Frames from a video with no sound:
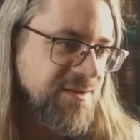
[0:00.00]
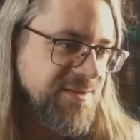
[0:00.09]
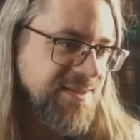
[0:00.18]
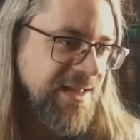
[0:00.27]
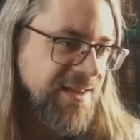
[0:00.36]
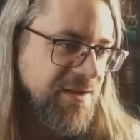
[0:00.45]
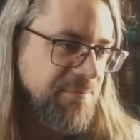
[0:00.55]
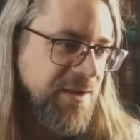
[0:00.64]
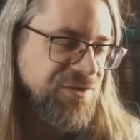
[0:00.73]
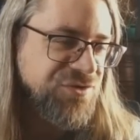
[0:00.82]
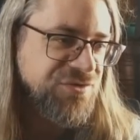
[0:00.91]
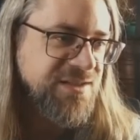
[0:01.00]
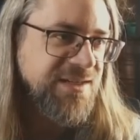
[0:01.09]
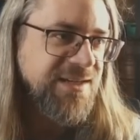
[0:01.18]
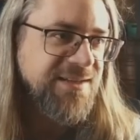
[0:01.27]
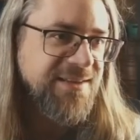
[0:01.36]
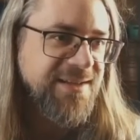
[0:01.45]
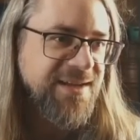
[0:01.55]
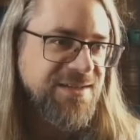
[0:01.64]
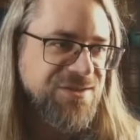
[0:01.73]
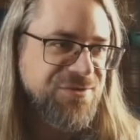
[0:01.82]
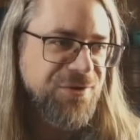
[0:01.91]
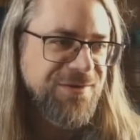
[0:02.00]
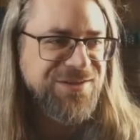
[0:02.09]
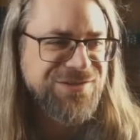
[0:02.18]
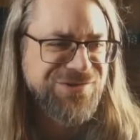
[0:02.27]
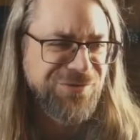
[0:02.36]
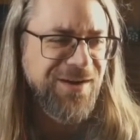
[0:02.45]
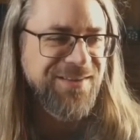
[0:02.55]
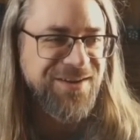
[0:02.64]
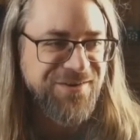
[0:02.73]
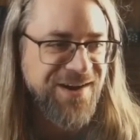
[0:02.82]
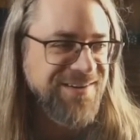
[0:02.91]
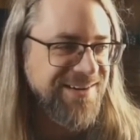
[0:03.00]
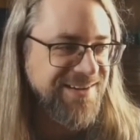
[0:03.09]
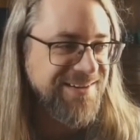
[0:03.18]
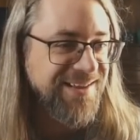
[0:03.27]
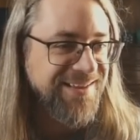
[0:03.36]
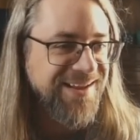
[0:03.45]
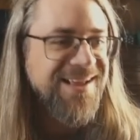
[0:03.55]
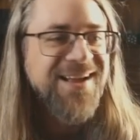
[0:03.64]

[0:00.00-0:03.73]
Isn't that like a major CD that guy just threw on the ground and hit nothing?